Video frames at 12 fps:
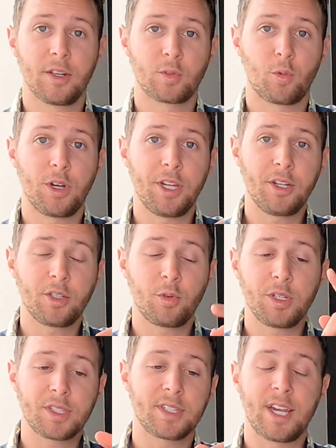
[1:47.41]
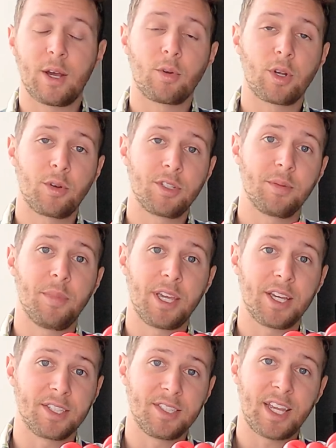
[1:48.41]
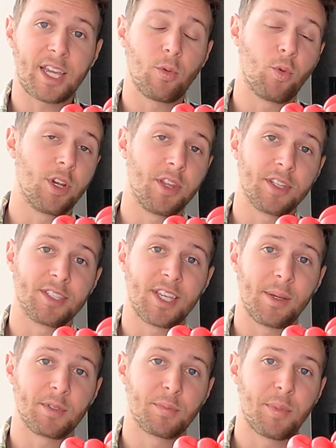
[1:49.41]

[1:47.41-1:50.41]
There's one ear twist, now we're going to make a second one in the same